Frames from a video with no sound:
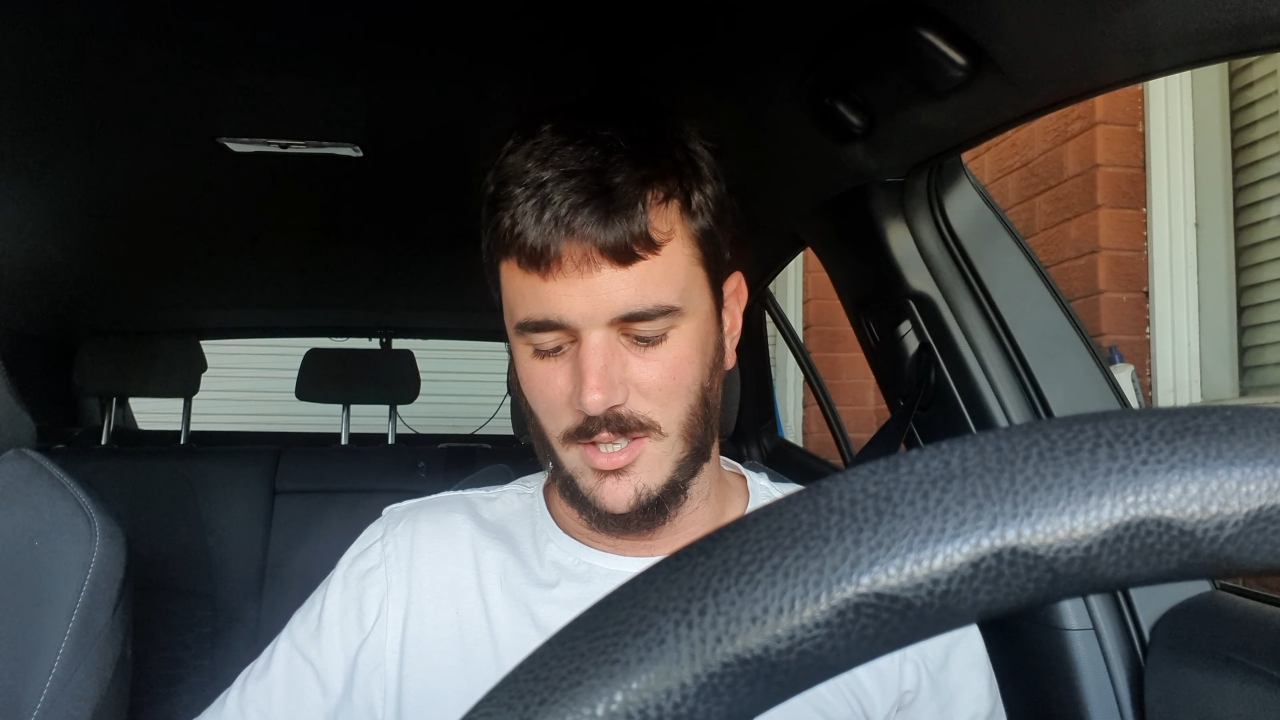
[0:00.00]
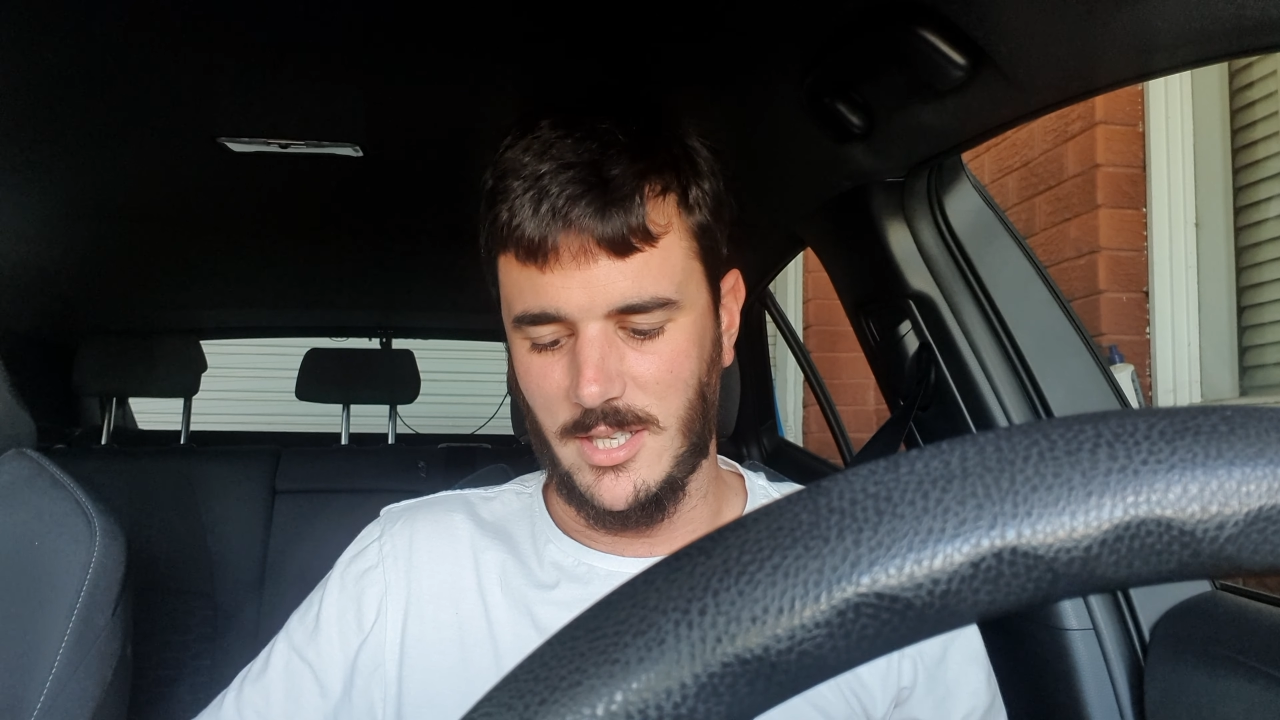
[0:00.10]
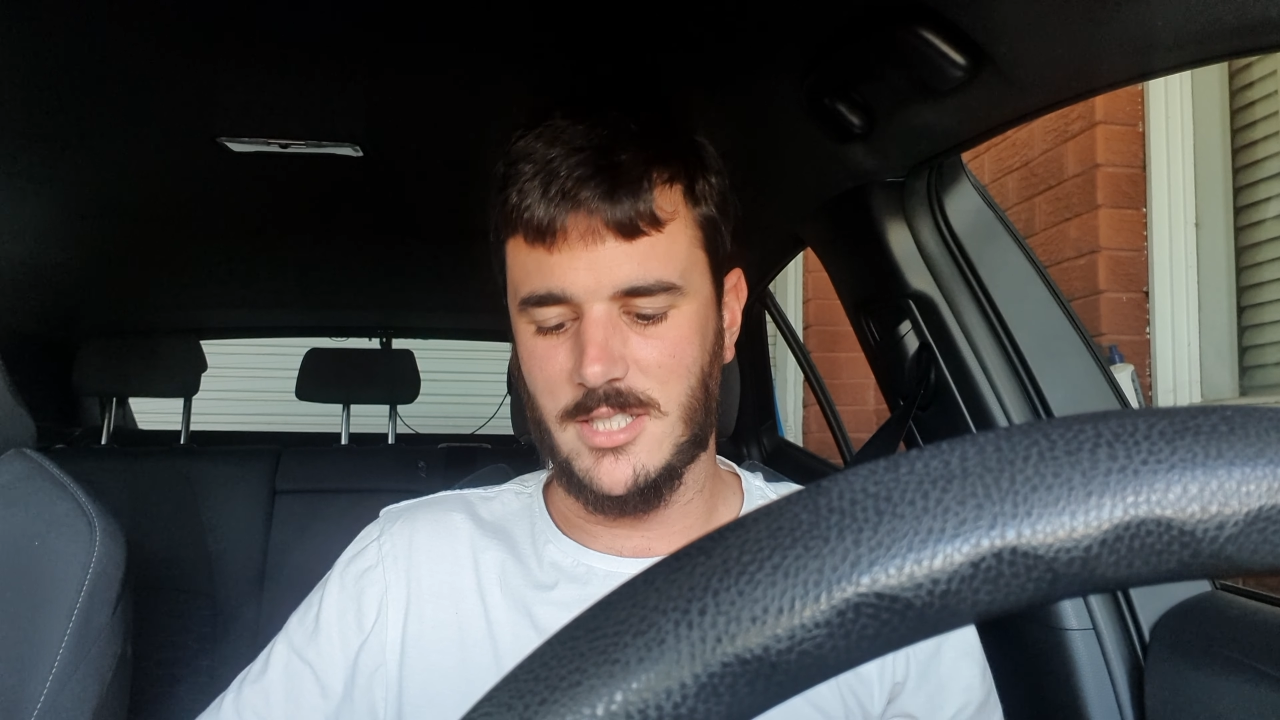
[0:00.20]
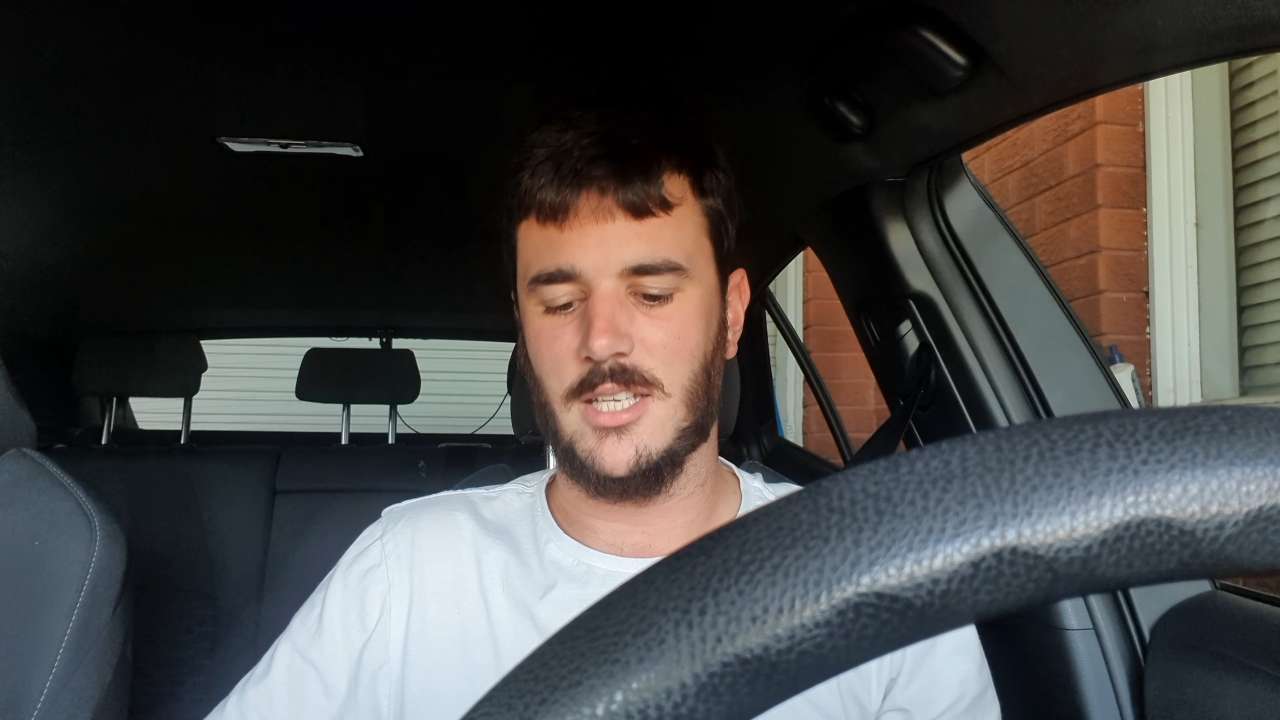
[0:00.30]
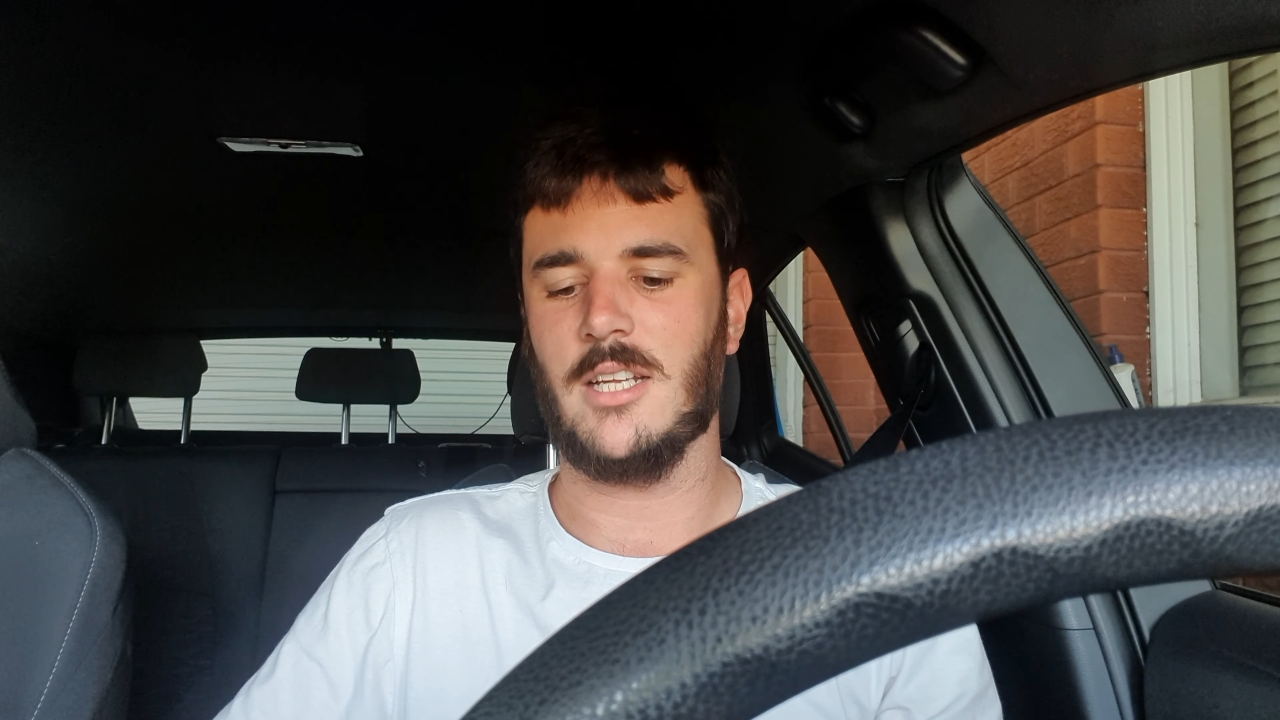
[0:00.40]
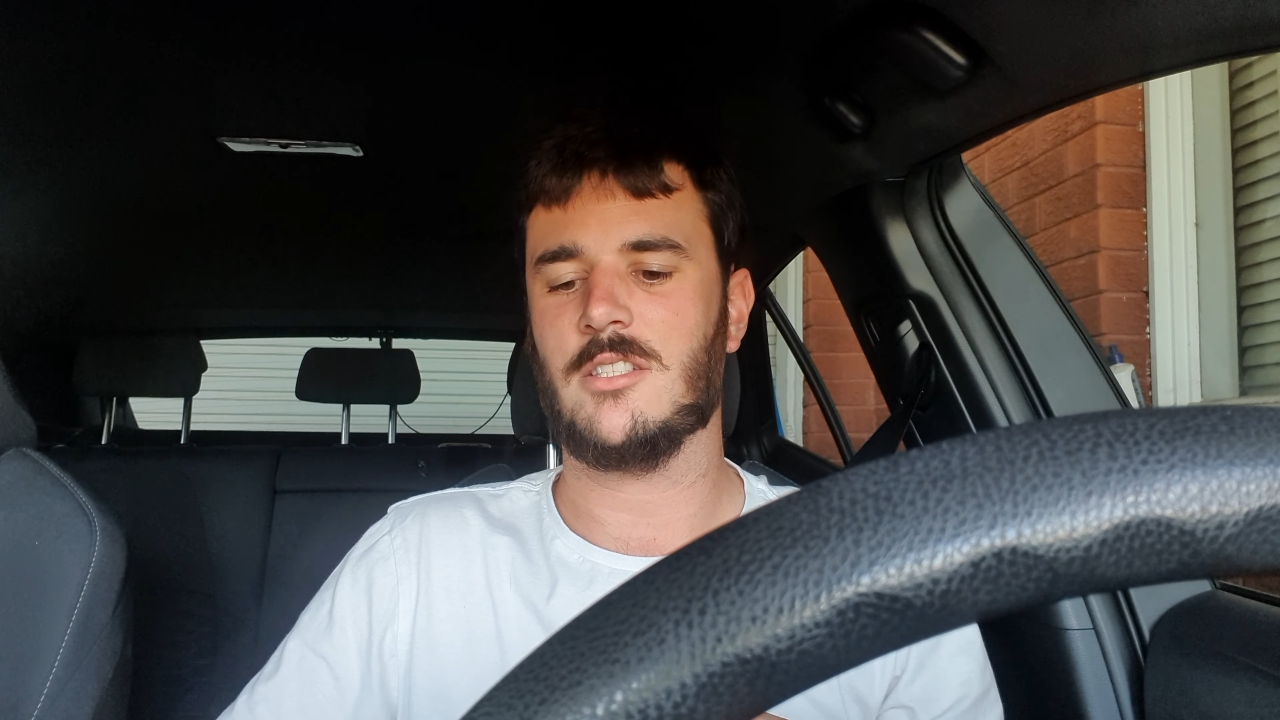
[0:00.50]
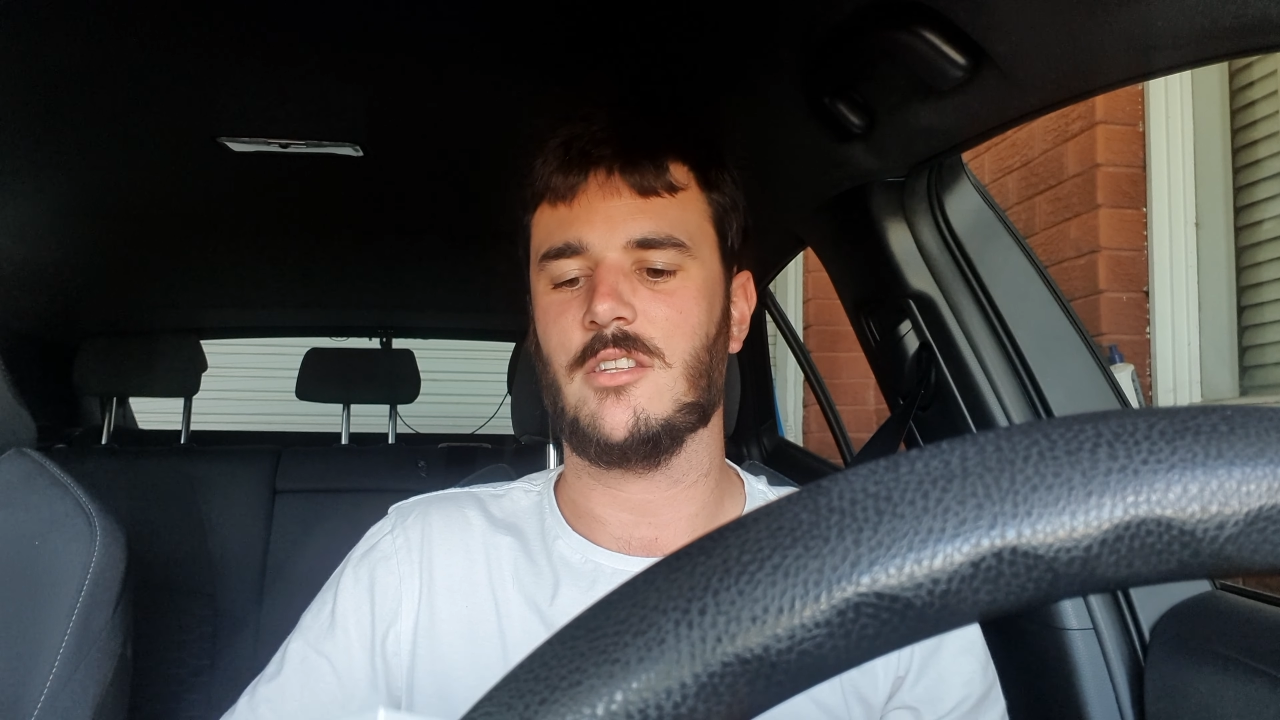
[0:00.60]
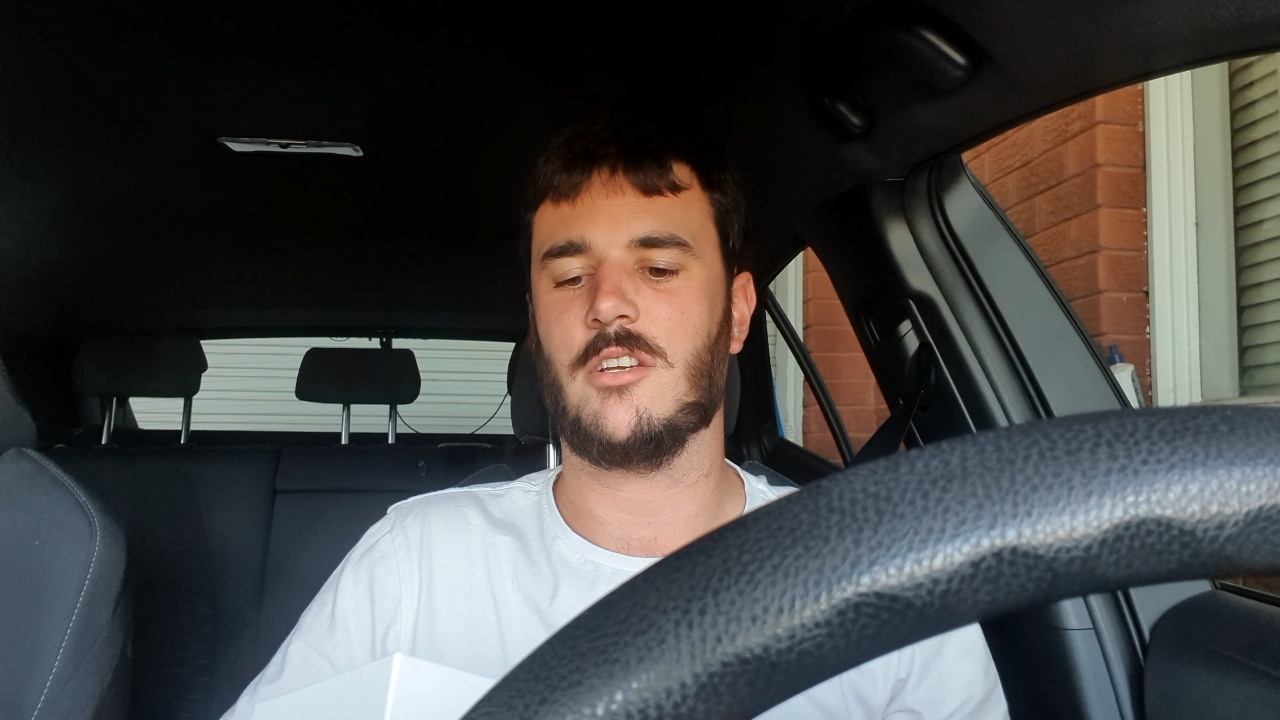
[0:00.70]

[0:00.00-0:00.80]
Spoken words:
Let's get into